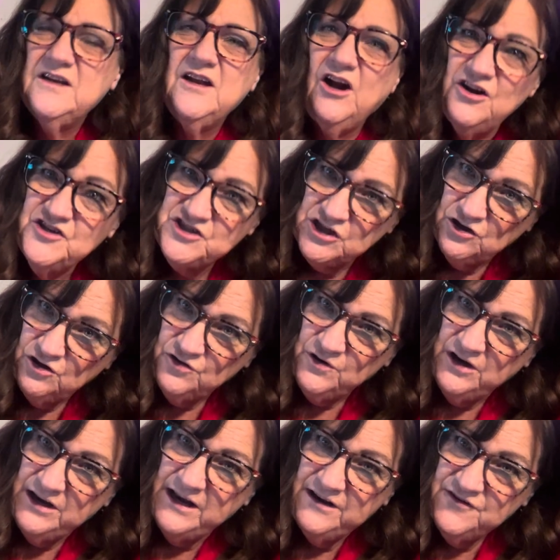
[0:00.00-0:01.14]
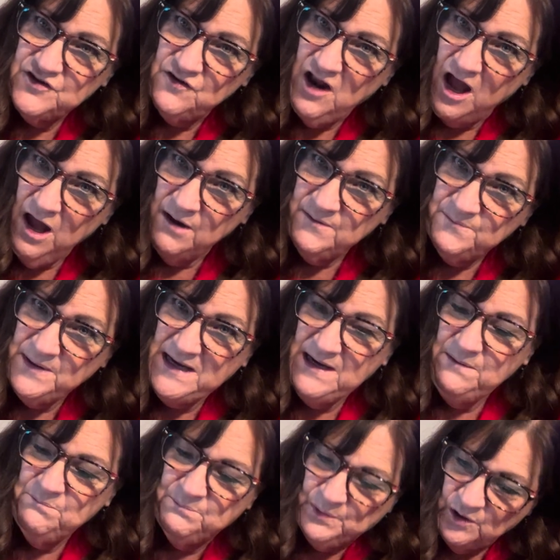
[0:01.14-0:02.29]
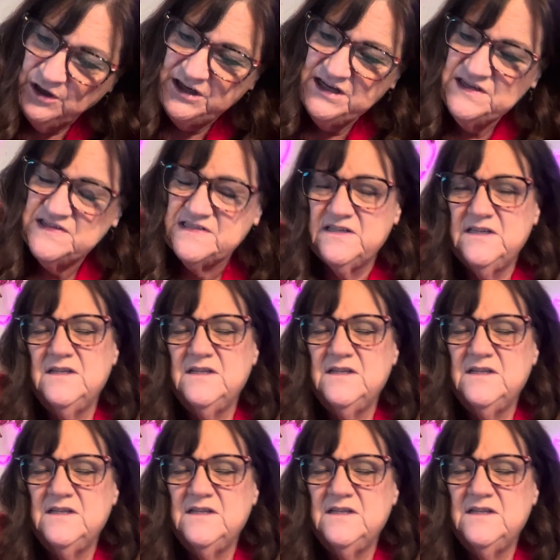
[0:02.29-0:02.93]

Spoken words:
our children to not be bullies.